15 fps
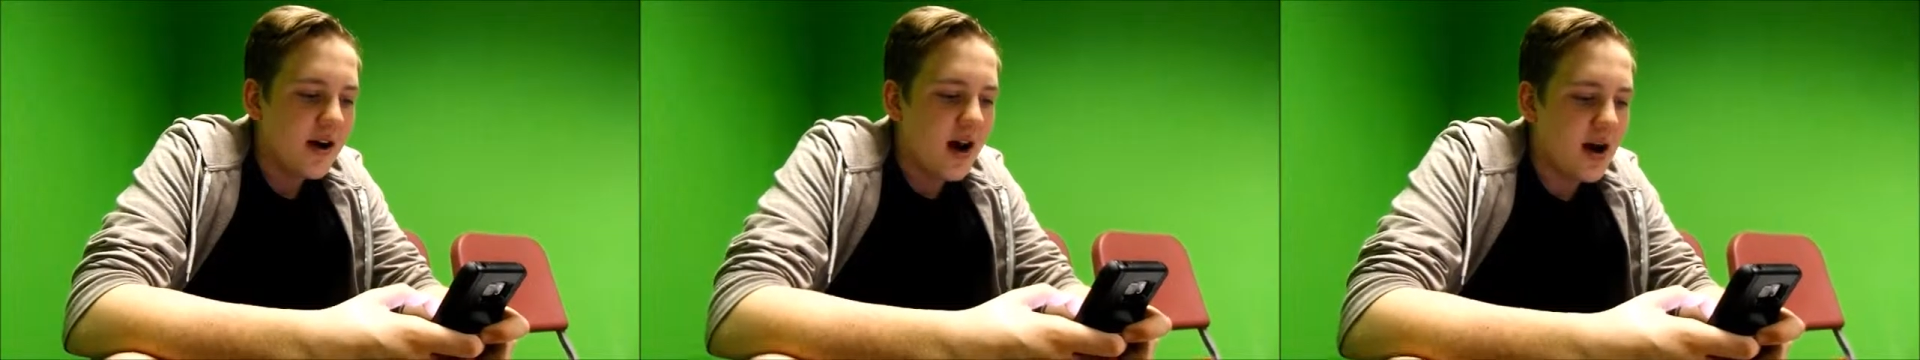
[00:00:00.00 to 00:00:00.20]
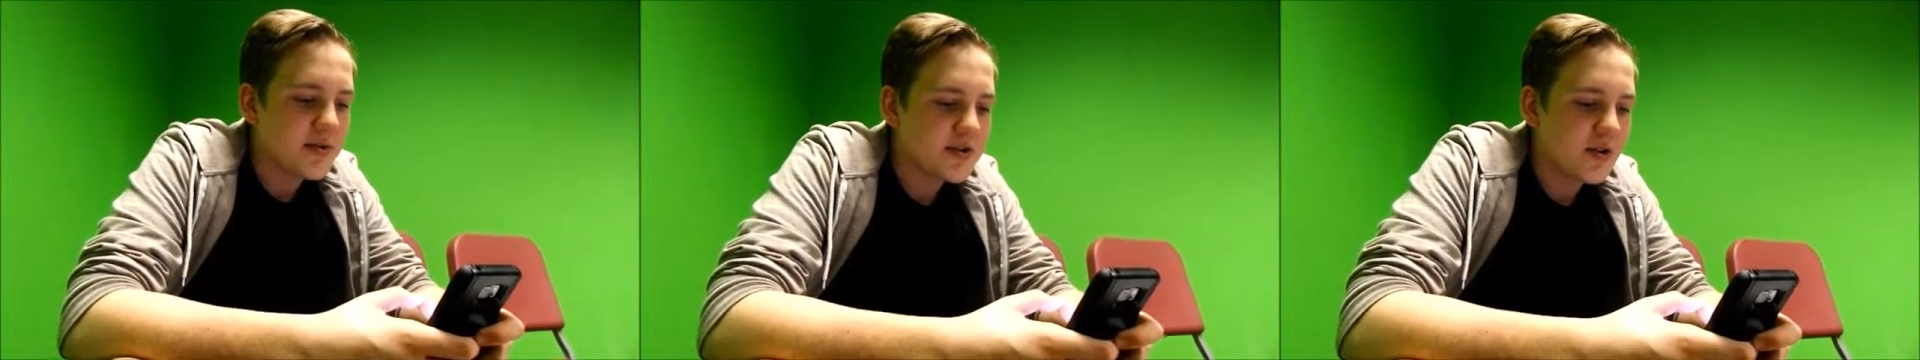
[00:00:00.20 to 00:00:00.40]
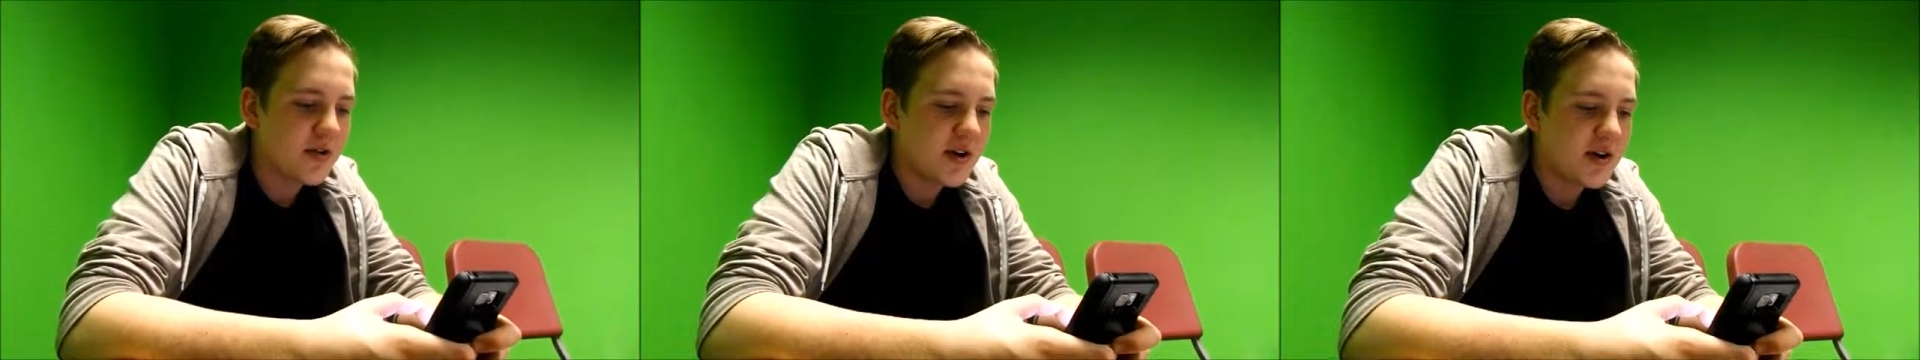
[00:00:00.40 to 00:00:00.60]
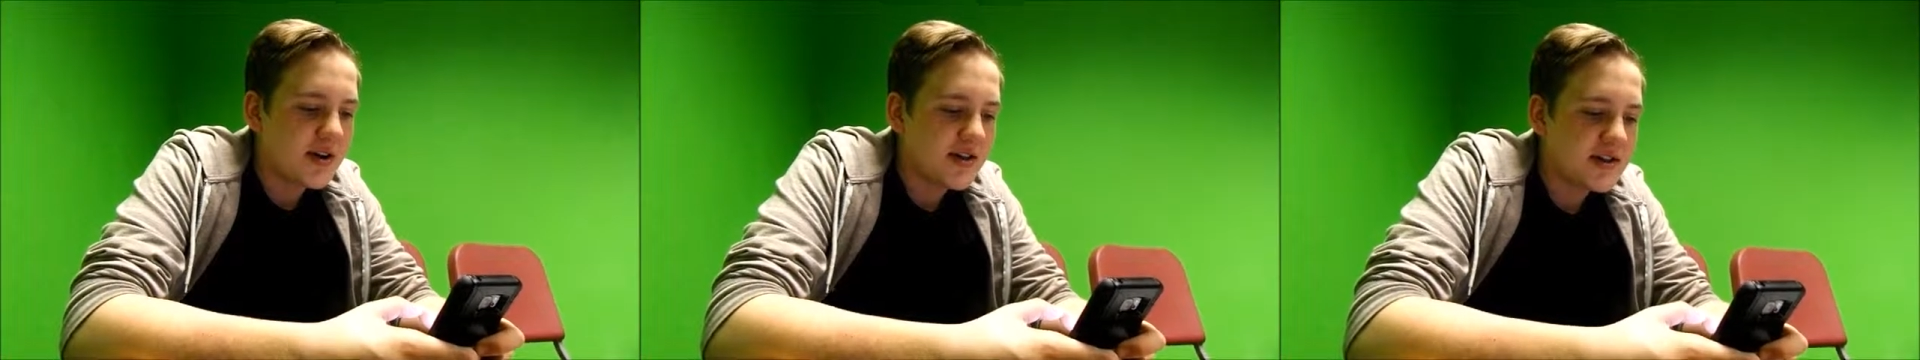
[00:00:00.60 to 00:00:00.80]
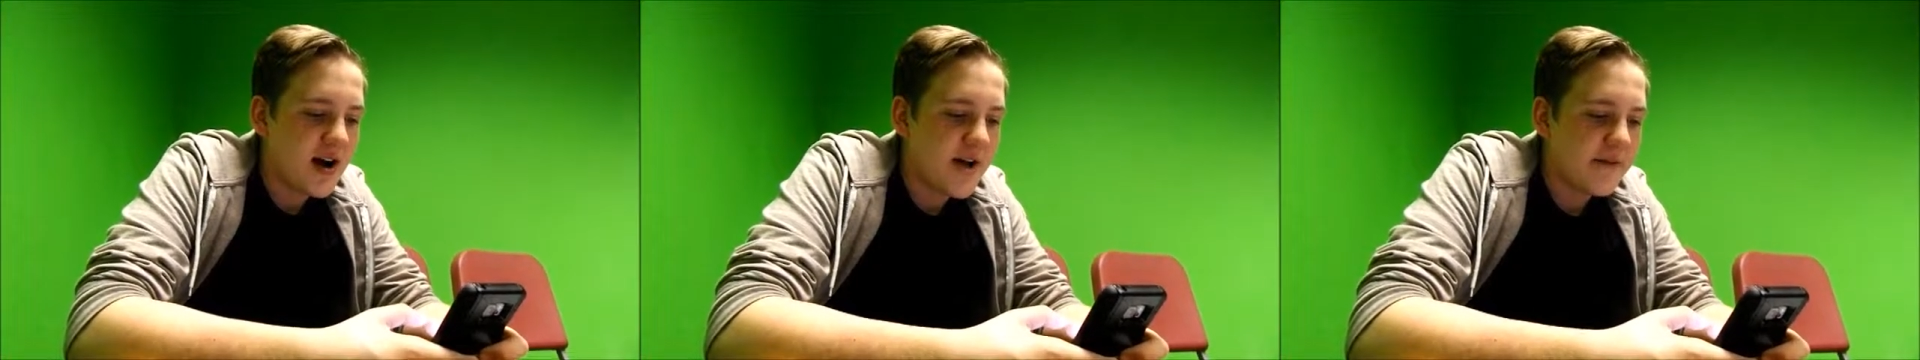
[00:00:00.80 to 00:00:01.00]
I was going into
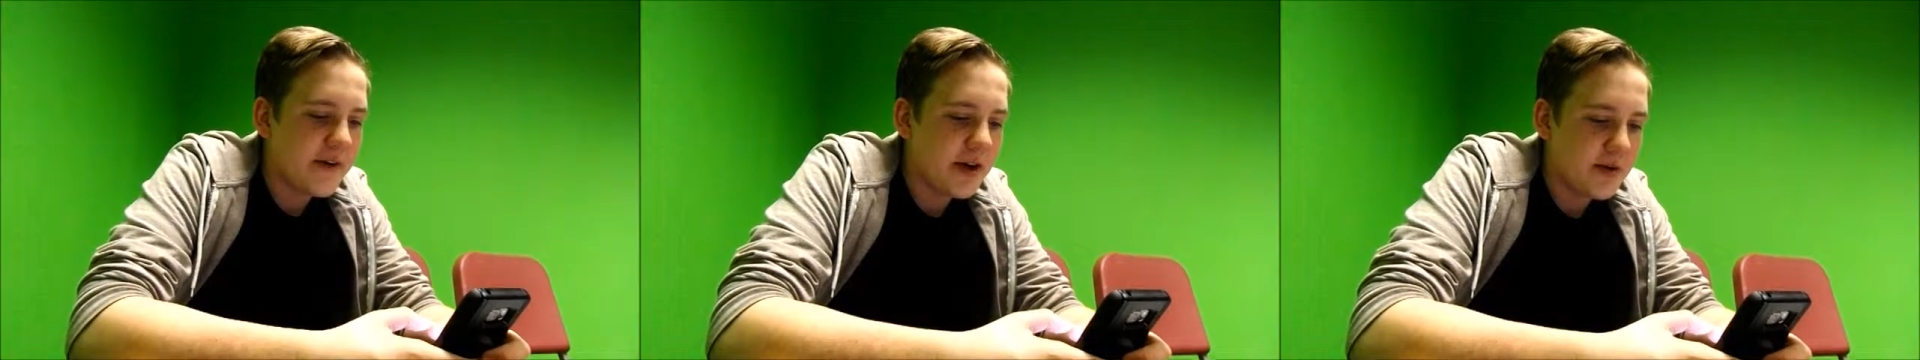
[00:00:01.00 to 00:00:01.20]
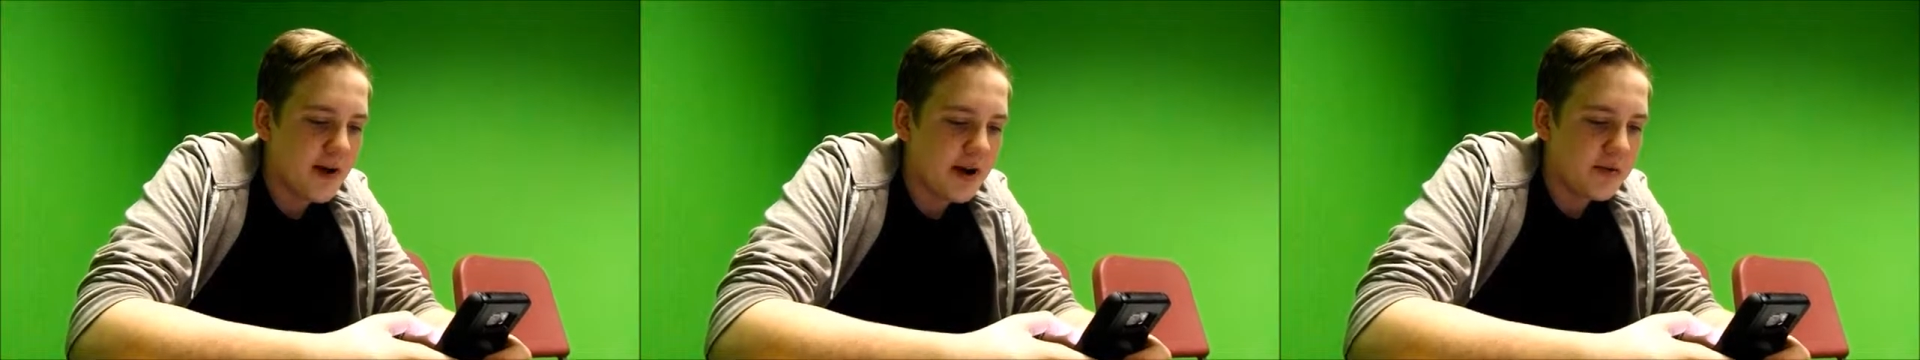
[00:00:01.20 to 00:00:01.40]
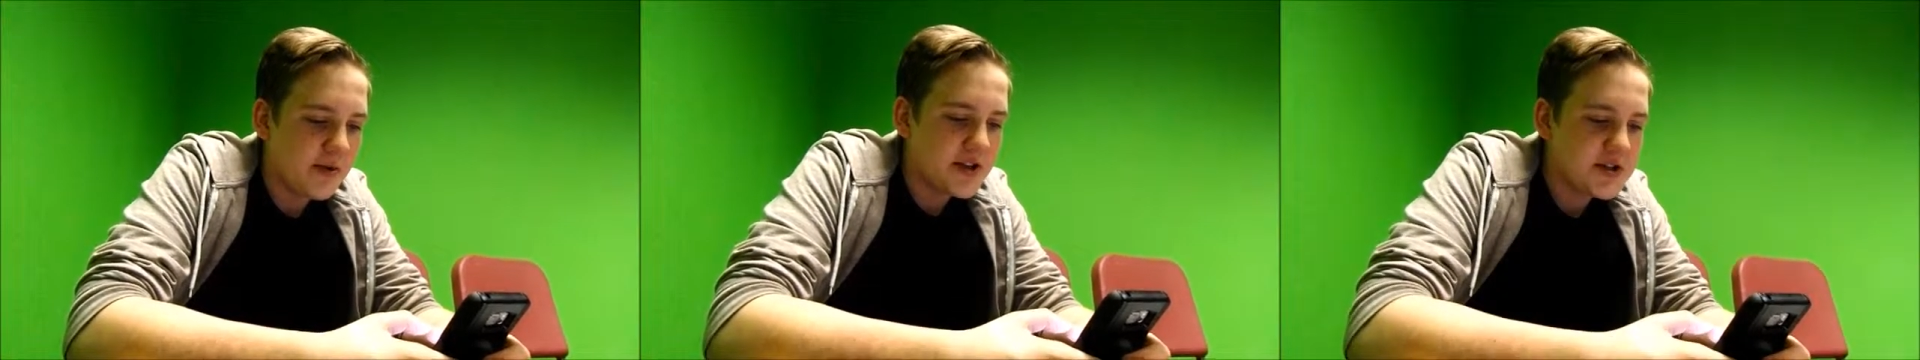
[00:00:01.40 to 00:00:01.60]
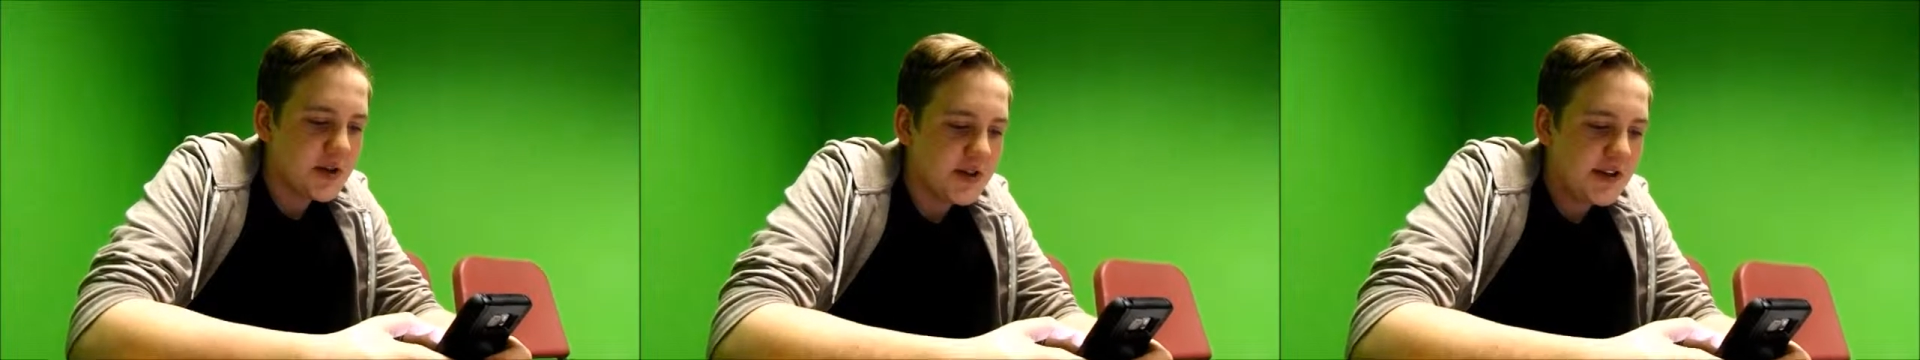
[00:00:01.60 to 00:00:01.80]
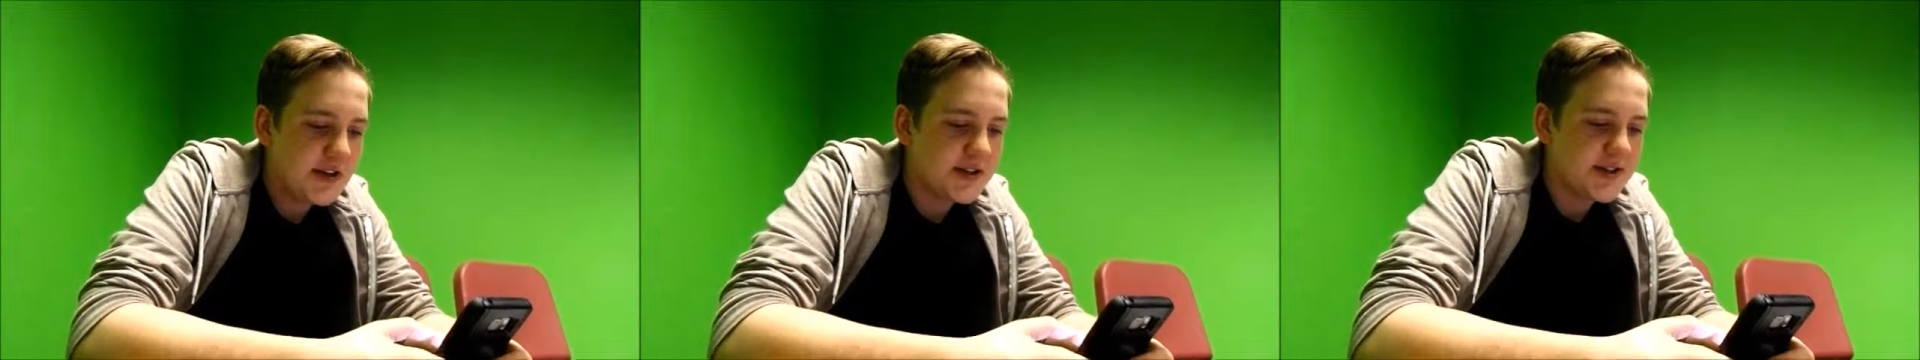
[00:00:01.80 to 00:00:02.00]
town later anyway, so I
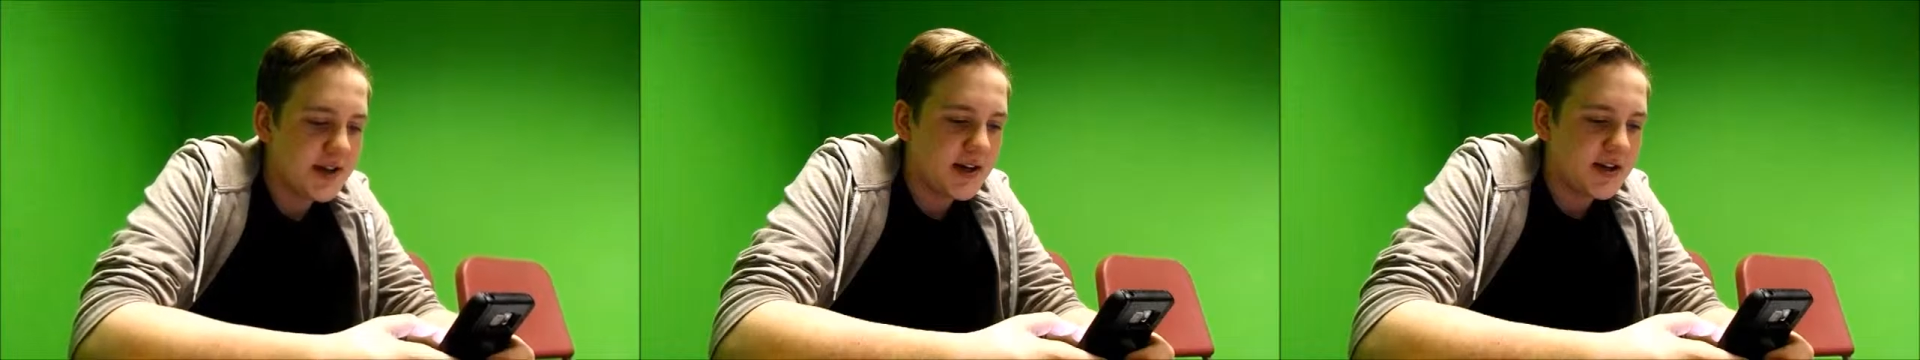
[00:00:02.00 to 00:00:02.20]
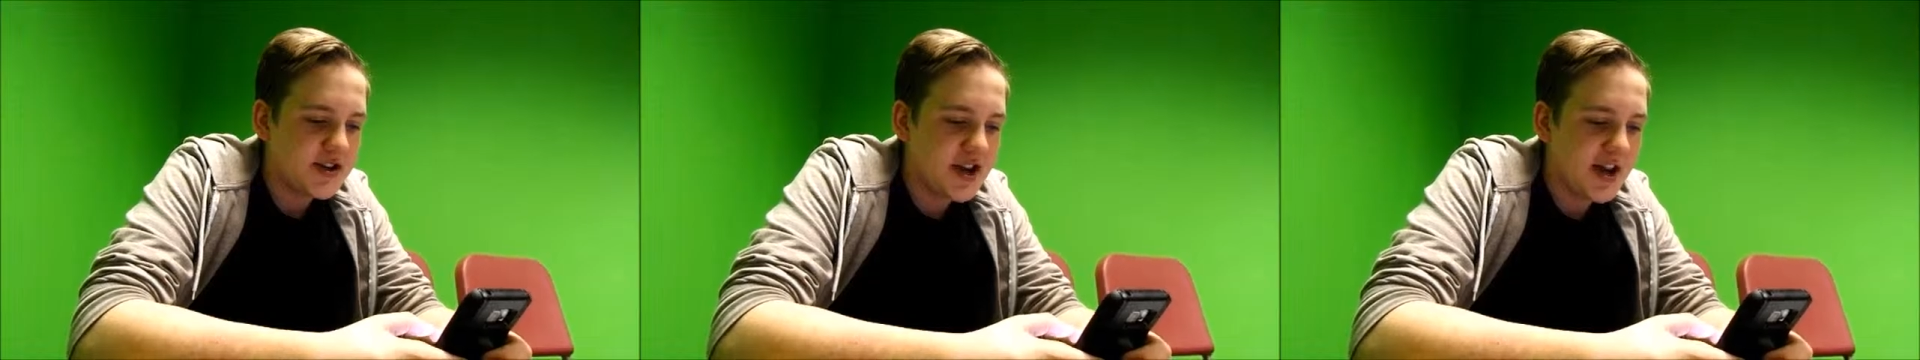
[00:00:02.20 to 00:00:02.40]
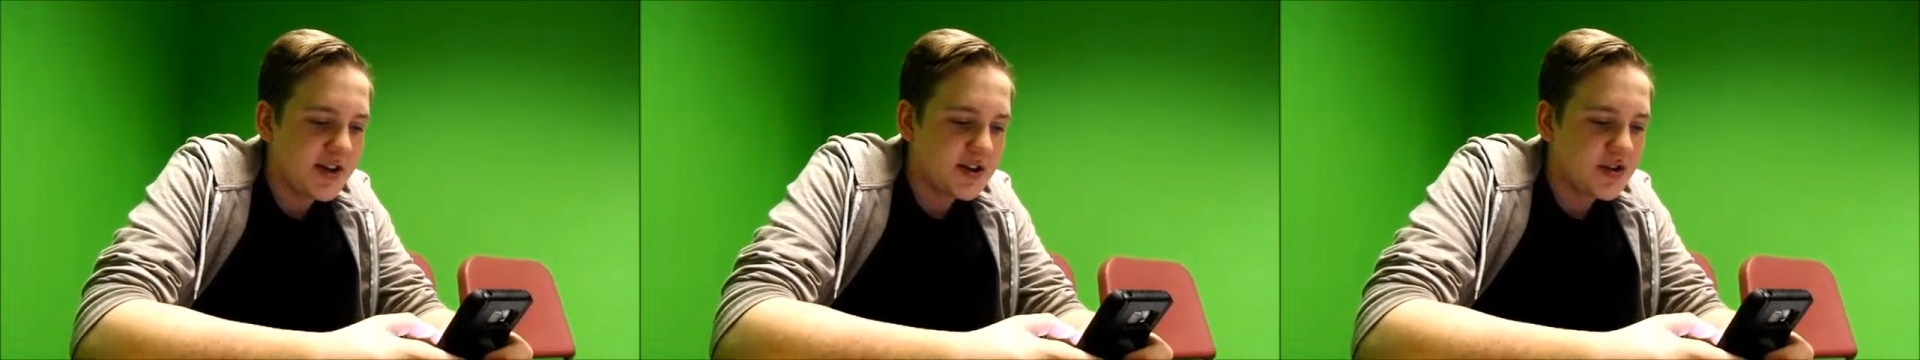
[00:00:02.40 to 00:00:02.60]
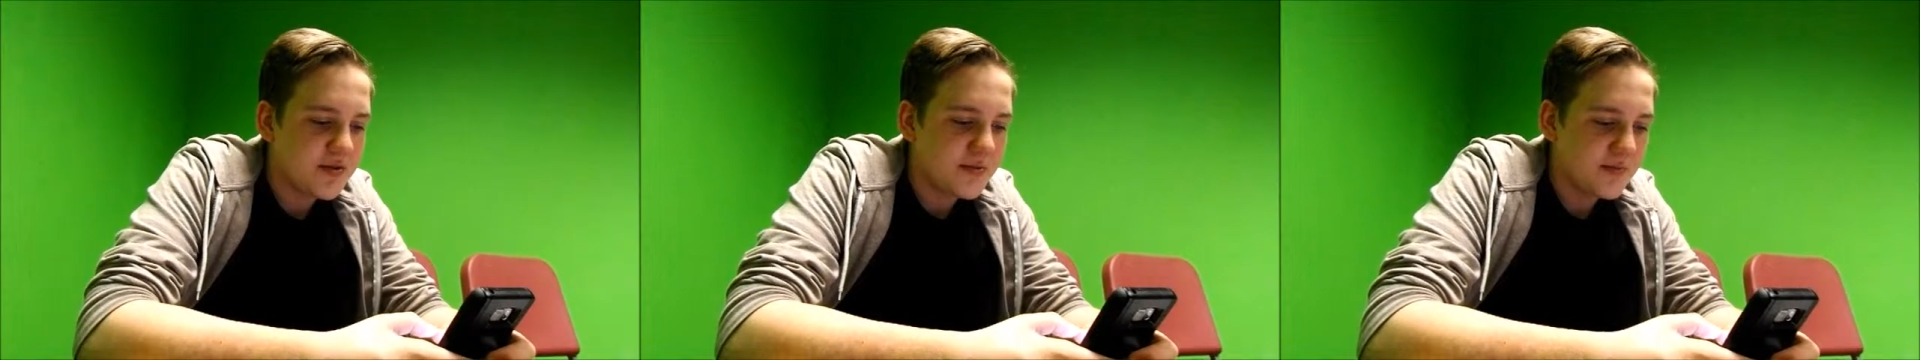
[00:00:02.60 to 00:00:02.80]
needed to get changed.